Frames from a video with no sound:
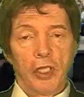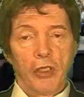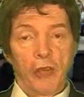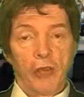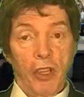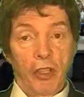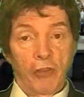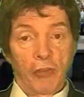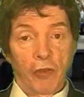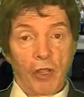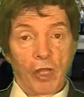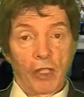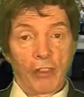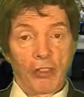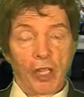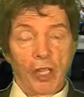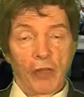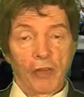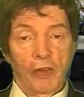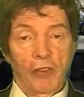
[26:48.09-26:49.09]
Grass Valley
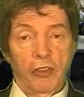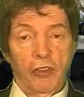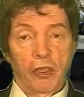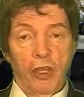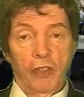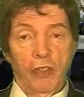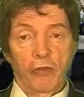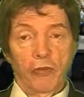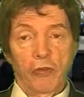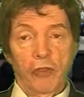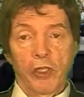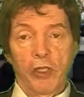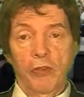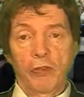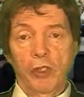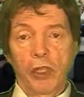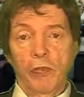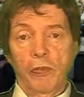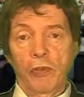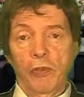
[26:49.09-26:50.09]
Television also
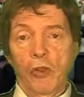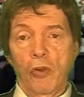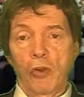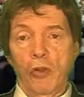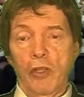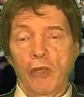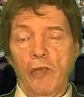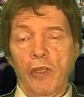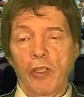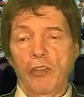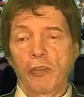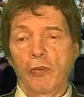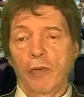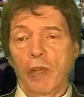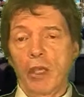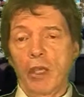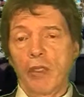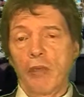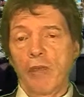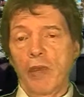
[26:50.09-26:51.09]
videotapes local events
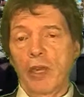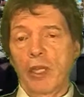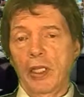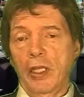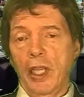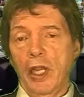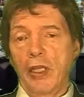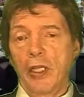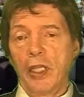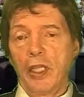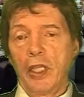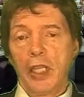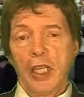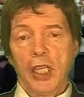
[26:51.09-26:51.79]
around Nevada County.